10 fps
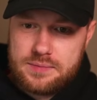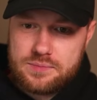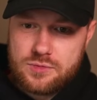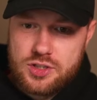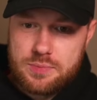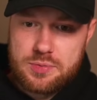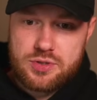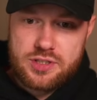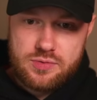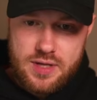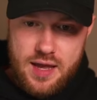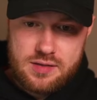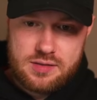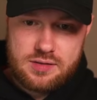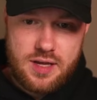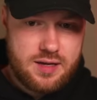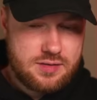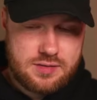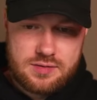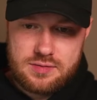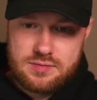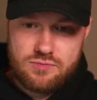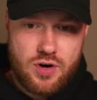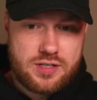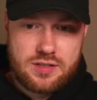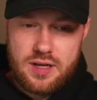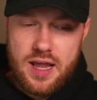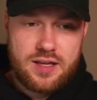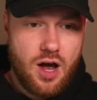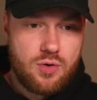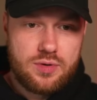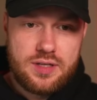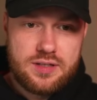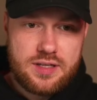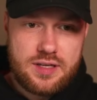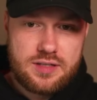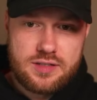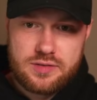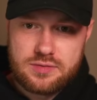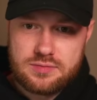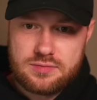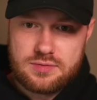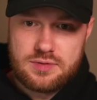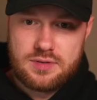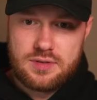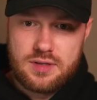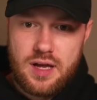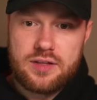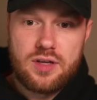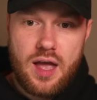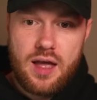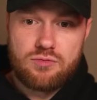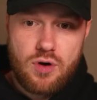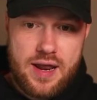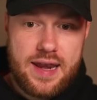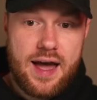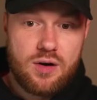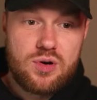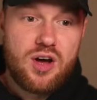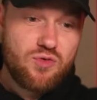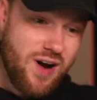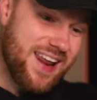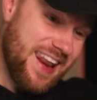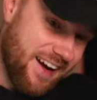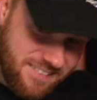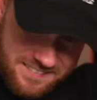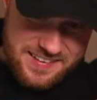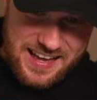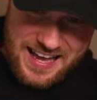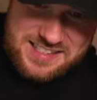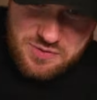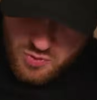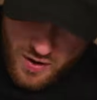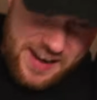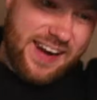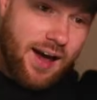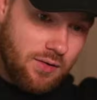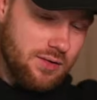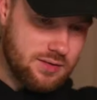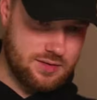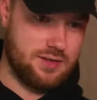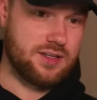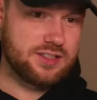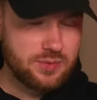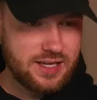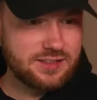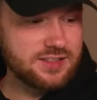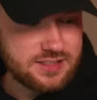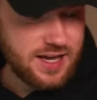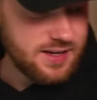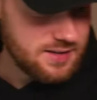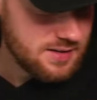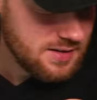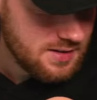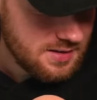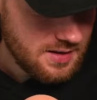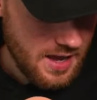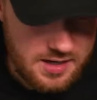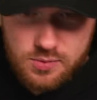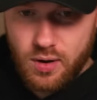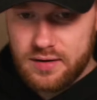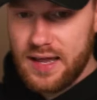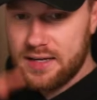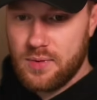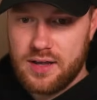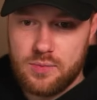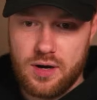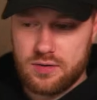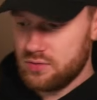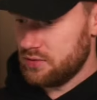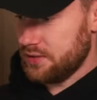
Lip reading: Shipped to Brazil, yes. Rest only the EU. And right now, as of right now, until the end of today, anyone, anywhere in the world can order.